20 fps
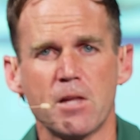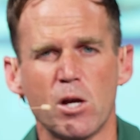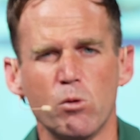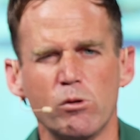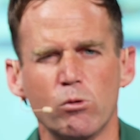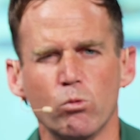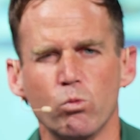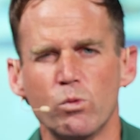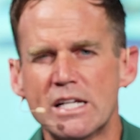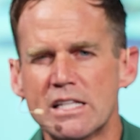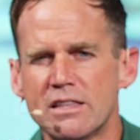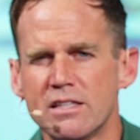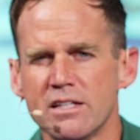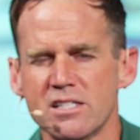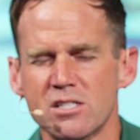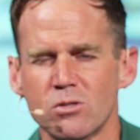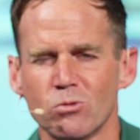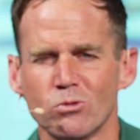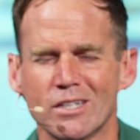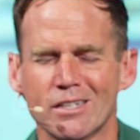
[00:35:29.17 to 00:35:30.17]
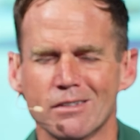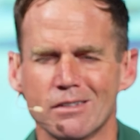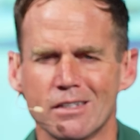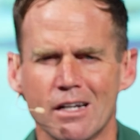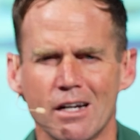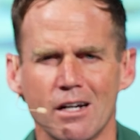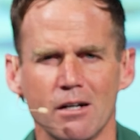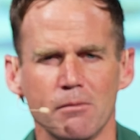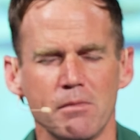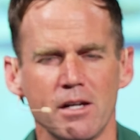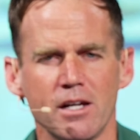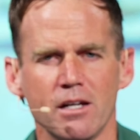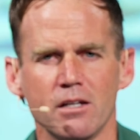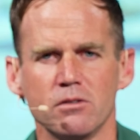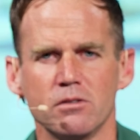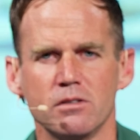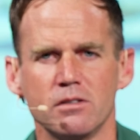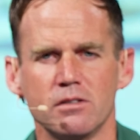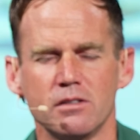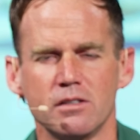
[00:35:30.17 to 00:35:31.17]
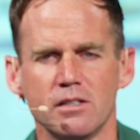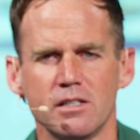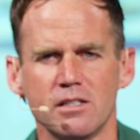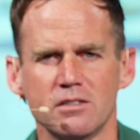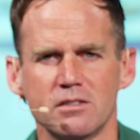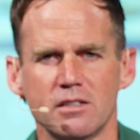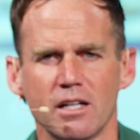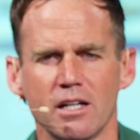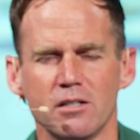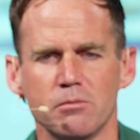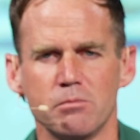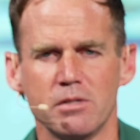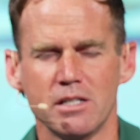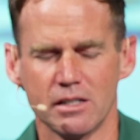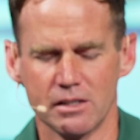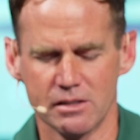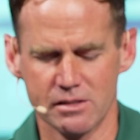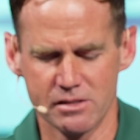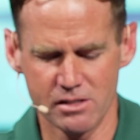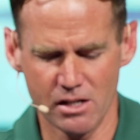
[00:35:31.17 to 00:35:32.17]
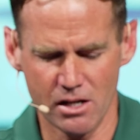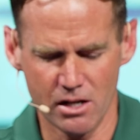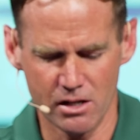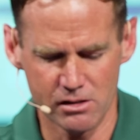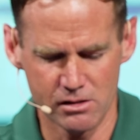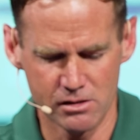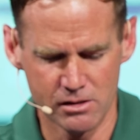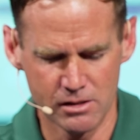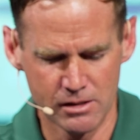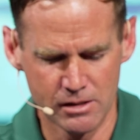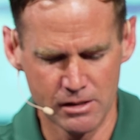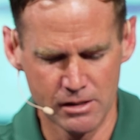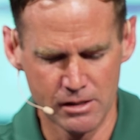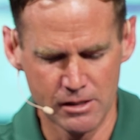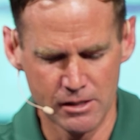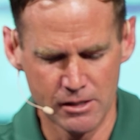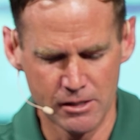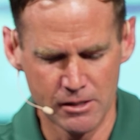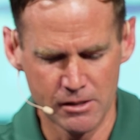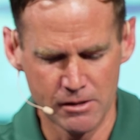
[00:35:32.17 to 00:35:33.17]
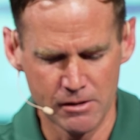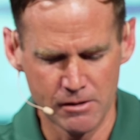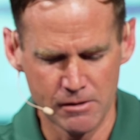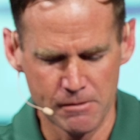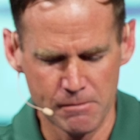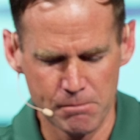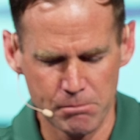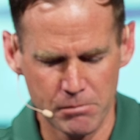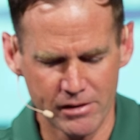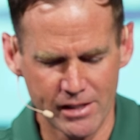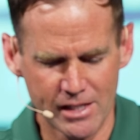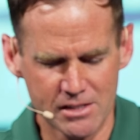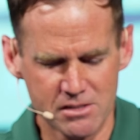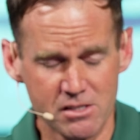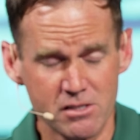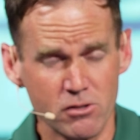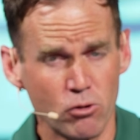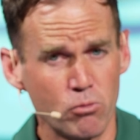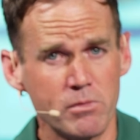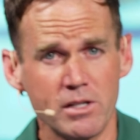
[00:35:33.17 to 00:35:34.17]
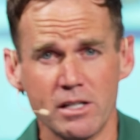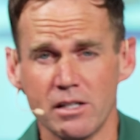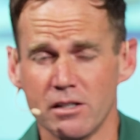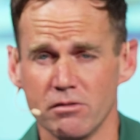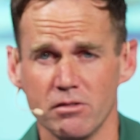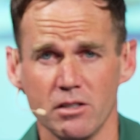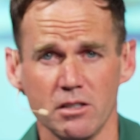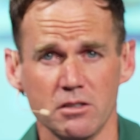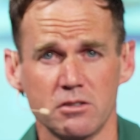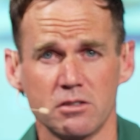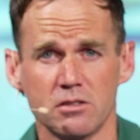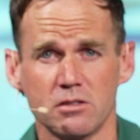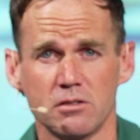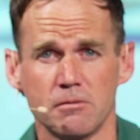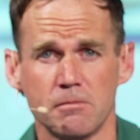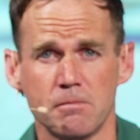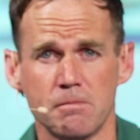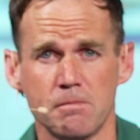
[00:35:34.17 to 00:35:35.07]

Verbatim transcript: And we read this and we're like, yeah, man, he's kind of being insane. But that's so many of us.